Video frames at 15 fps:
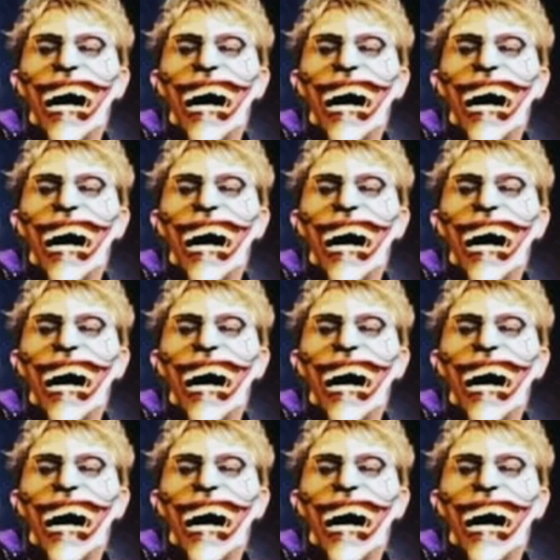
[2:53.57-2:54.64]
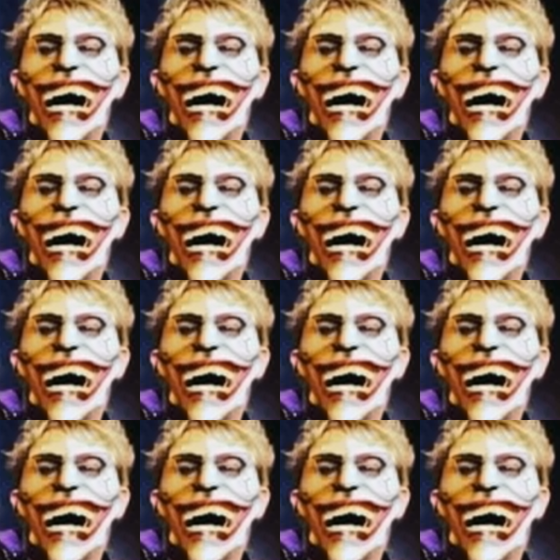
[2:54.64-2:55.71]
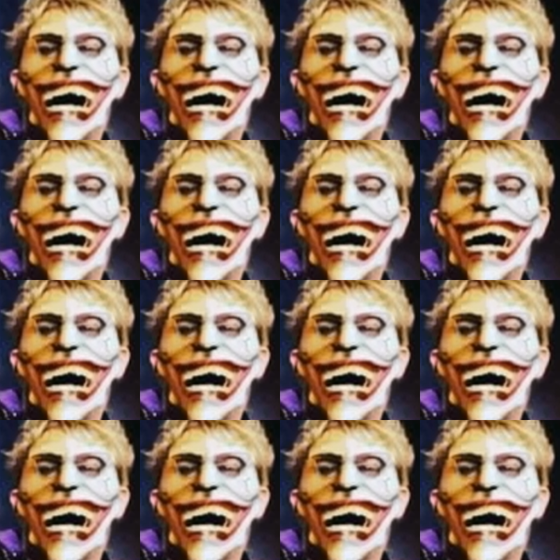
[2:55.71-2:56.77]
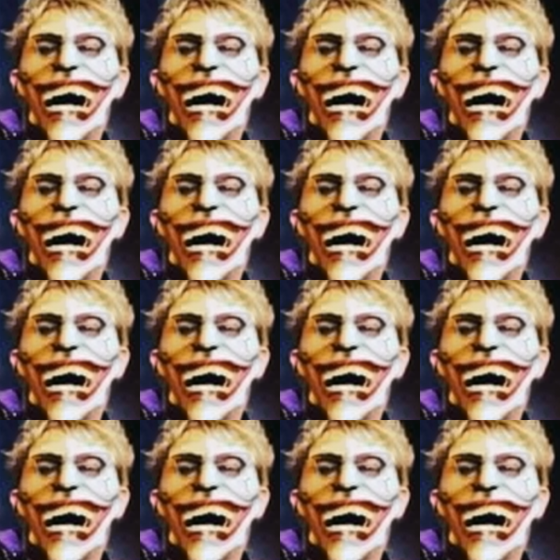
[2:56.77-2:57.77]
(no lip movement)